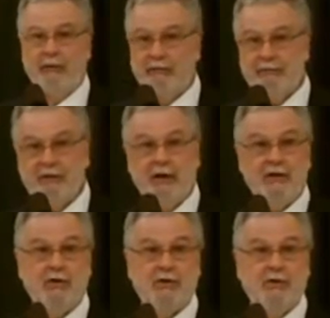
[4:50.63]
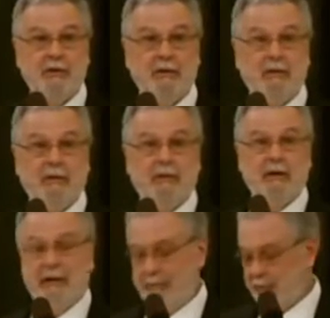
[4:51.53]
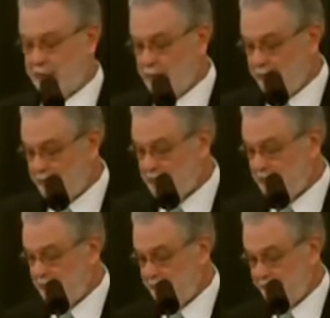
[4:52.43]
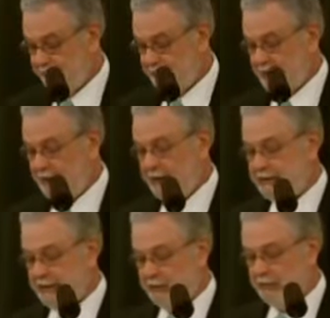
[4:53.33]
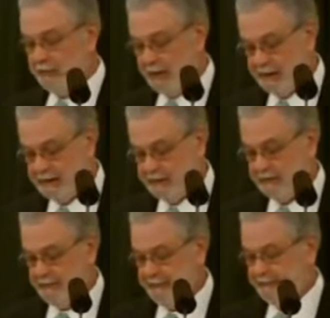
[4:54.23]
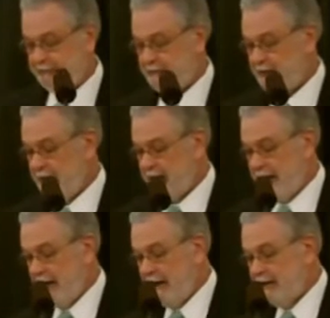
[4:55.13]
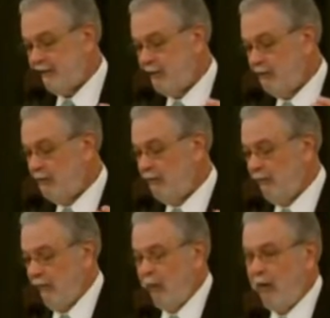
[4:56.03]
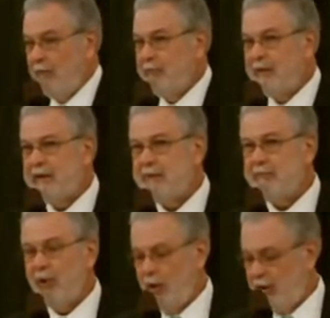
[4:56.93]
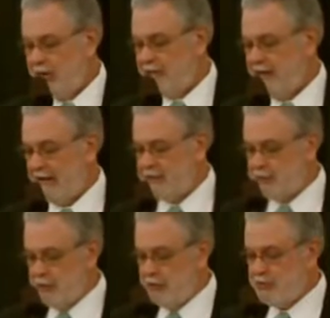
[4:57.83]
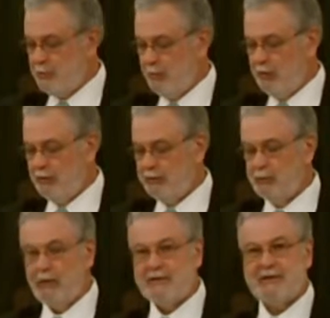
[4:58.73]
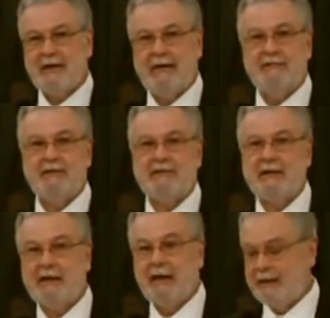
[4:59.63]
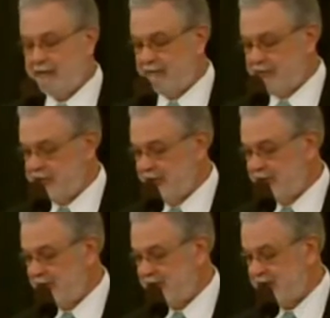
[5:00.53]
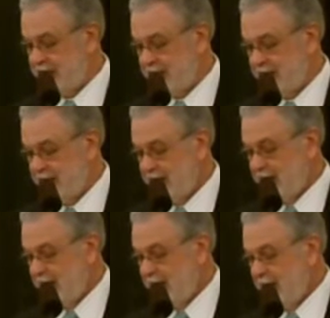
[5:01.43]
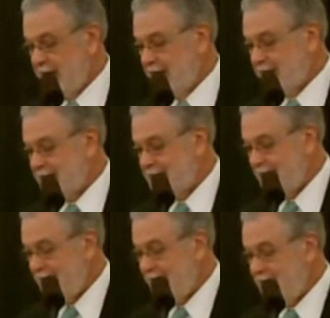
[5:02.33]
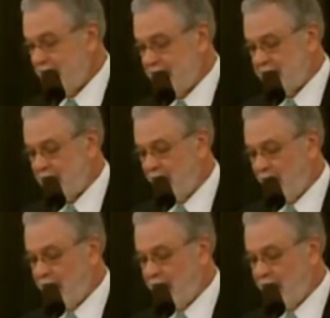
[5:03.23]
out of touch, hypocritical, and narrow-minded. So while being part of that church world once gave us a kind of legitimacy, today being